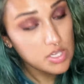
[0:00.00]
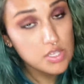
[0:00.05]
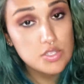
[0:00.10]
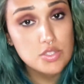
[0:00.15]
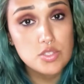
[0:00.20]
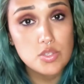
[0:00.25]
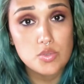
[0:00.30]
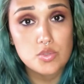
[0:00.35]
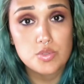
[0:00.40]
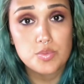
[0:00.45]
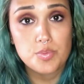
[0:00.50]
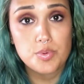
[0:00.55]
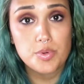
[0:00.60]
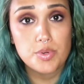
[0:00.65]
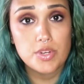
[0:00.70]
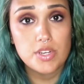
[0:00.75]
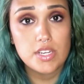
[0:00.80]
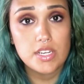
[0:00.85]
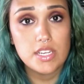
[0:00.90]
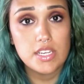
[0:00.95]
So it's
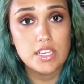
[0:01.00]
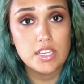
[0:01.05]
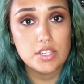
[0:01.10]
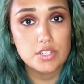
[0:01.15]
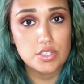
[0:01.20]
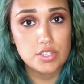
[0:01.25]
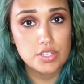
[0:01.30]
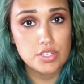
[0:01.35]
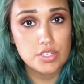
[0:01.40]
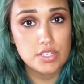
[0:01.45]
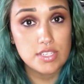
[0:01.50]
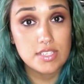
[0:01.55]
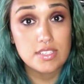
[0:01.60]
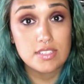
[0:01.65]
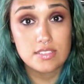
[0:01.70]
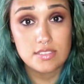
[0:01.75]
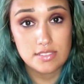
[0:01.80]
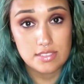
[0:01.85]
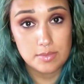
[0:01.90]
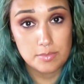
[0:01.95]
pretty darn
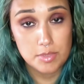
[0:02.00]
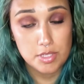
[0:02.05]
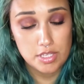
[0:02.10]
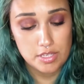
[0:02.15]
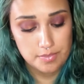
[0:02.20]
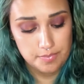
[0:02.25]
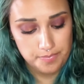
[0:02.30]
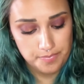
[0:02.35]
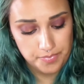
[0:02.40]
similar.